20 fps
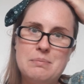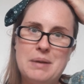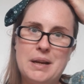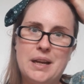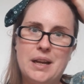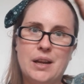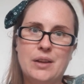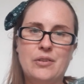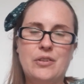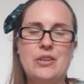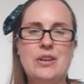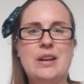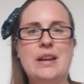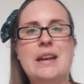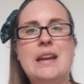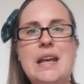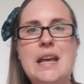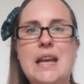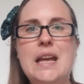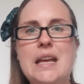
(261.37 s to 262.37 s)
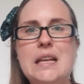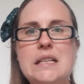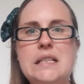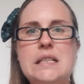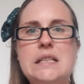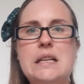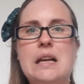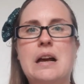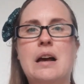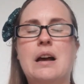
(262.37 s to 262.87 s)
I going to
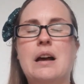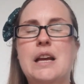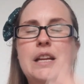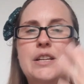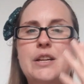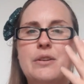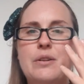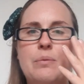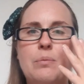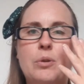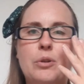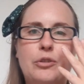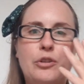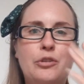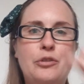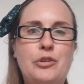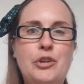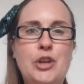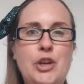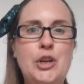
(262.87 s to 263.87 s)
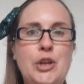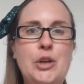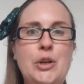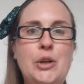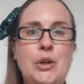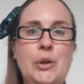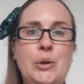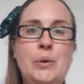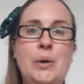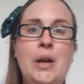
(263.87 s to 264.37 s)
knit? I don't know what to
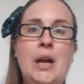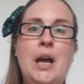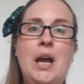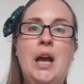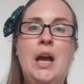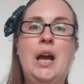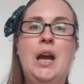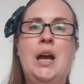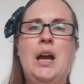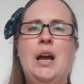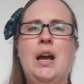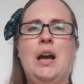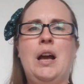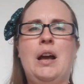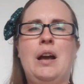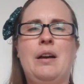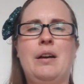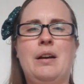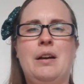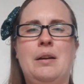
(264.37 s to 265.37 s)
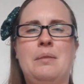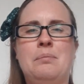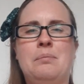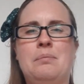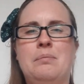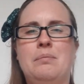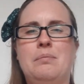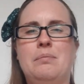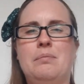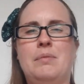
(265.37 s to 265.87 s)
do.
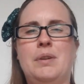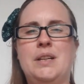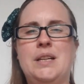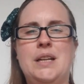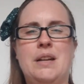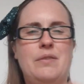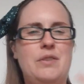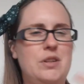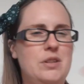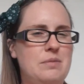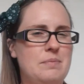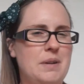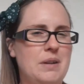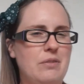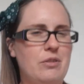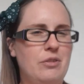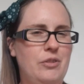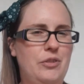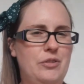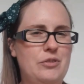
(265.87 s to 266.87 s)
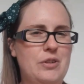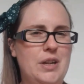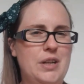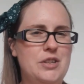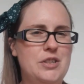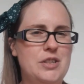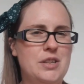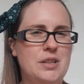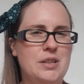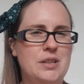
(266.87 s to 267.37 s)
I didn't have a huge amount of
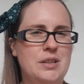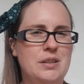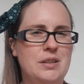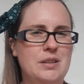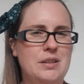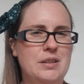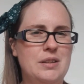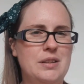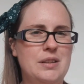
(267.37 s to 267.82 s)
concentration.